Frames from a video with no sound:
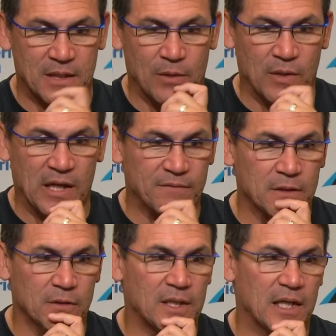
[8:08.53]
that we have to
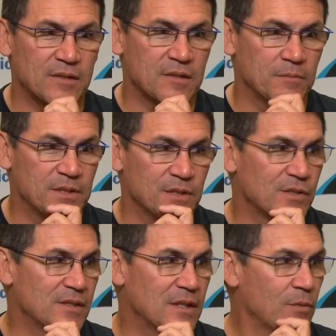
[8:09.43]
look at and some
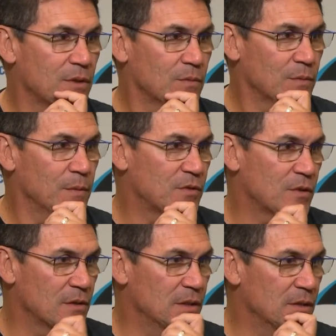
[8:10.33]
positions that we're, we're most
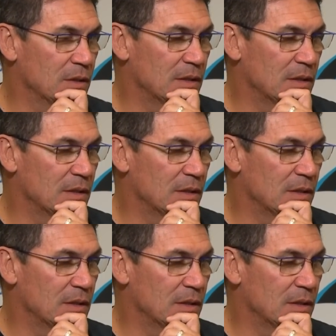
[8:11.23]
certainly